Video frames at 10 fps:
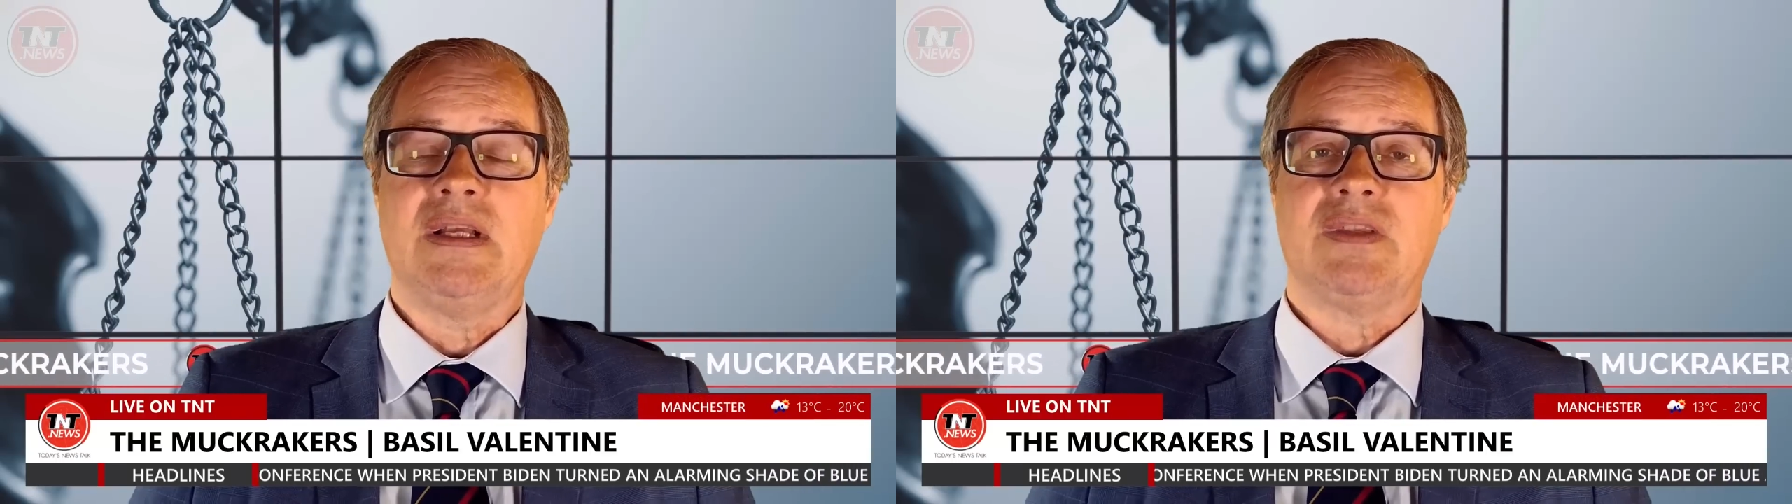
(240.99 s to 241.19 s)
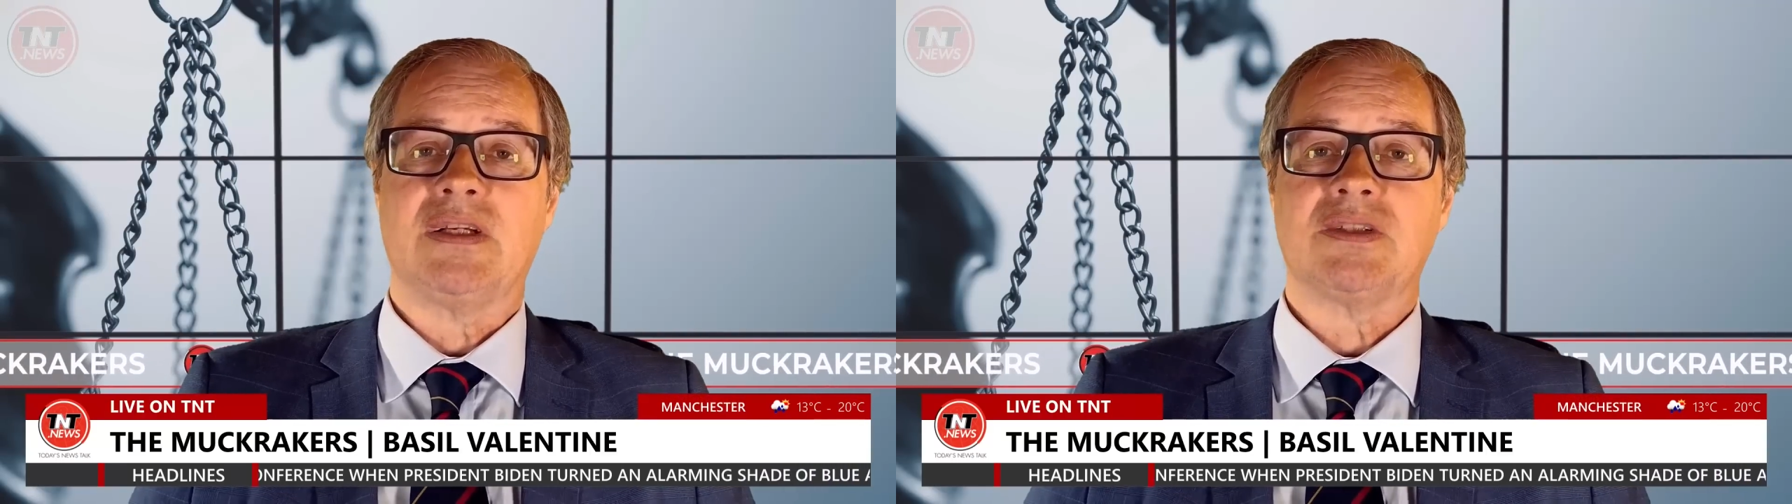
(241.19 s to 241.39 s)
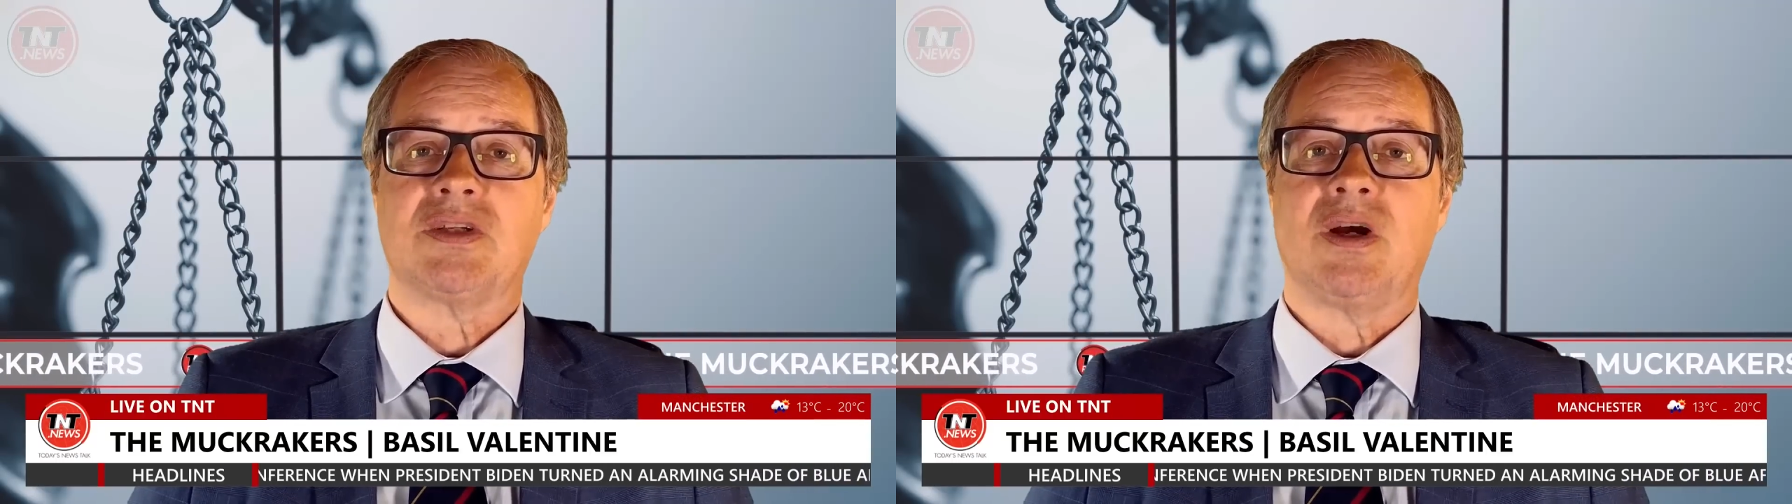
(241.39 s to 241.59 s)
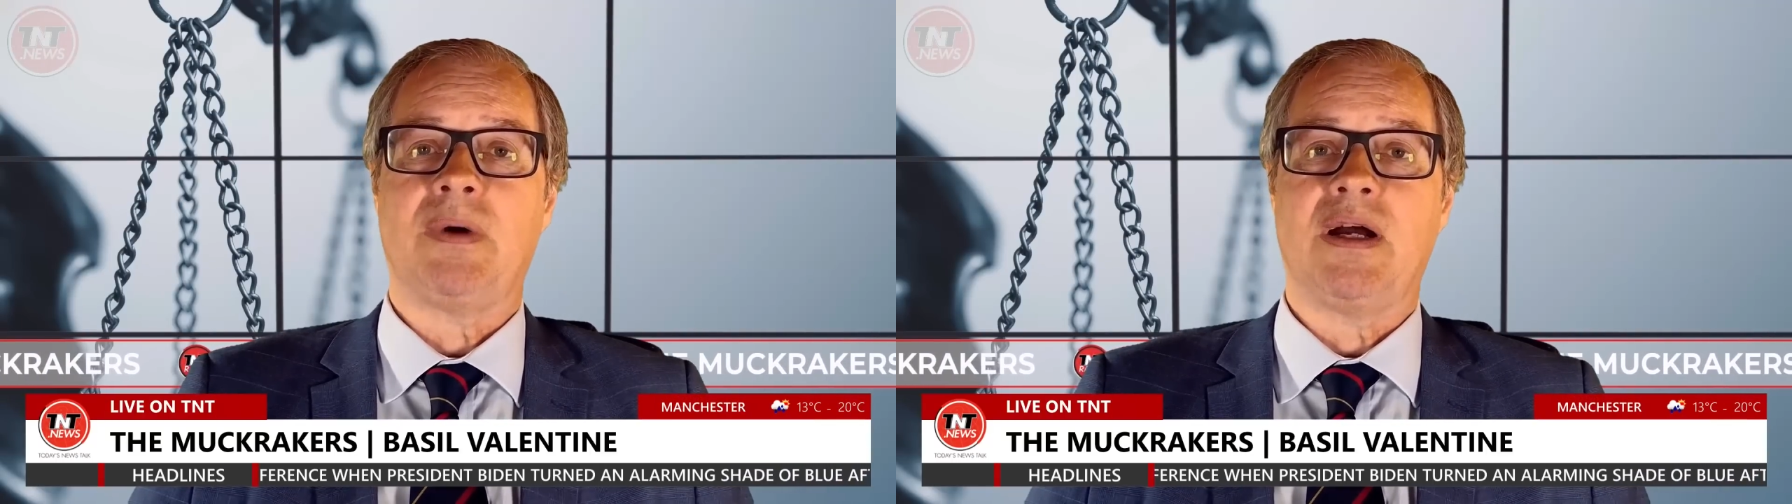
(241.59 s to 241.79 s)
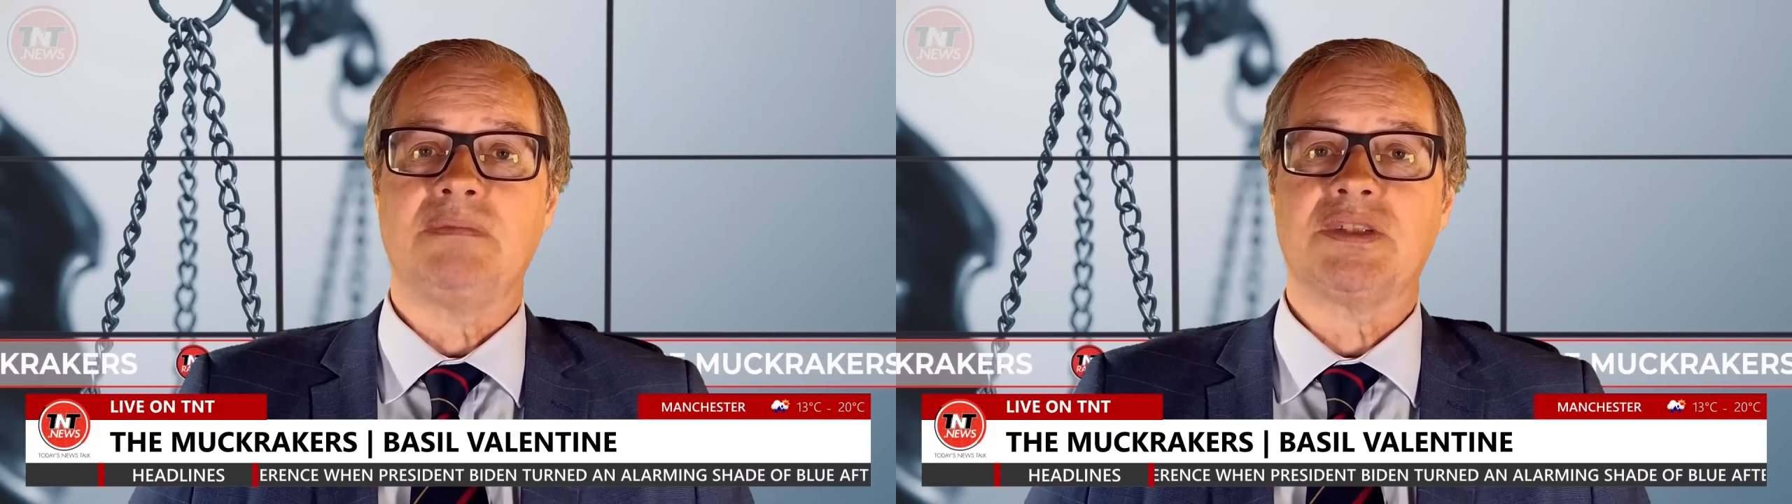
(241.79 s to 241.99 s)
they'll stop
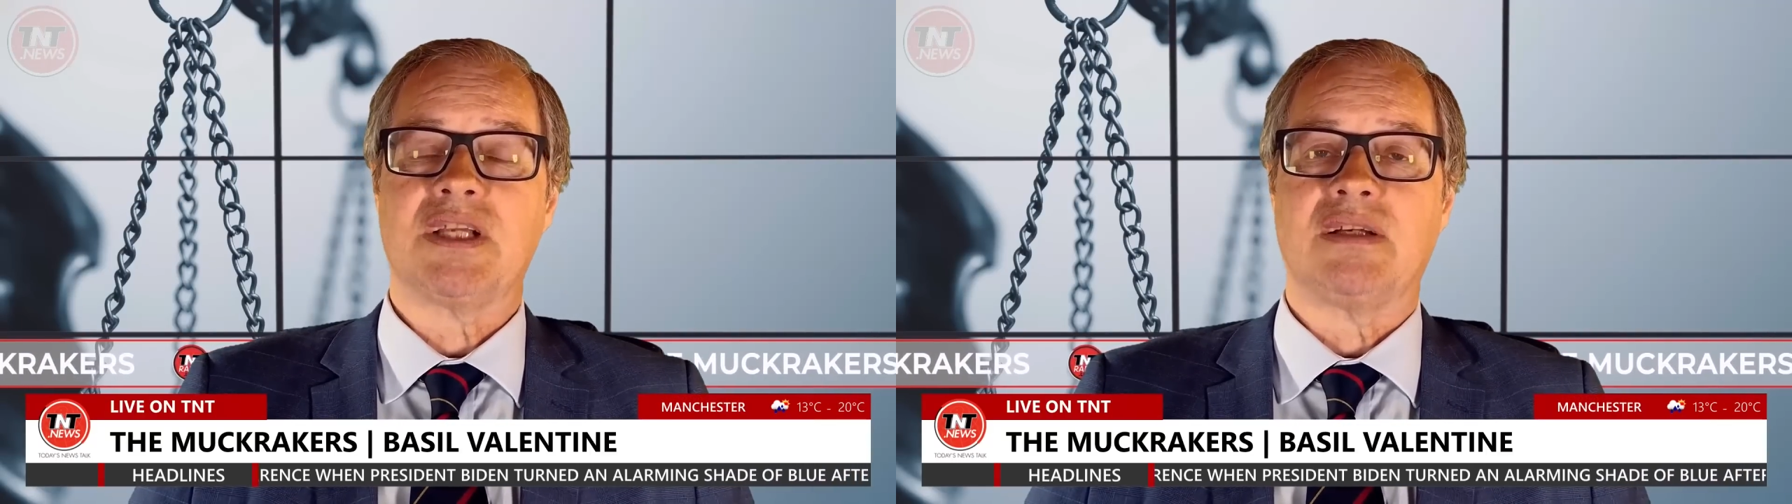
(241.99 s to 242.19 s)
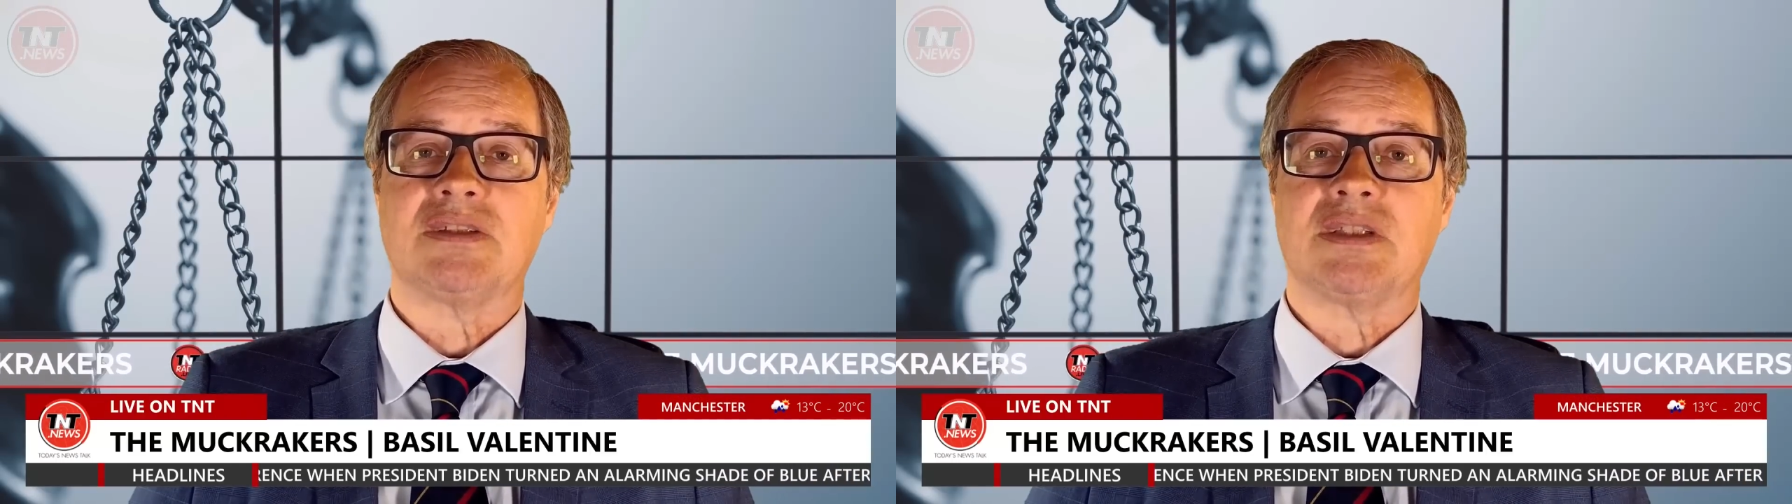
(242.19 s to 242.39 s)
arms sales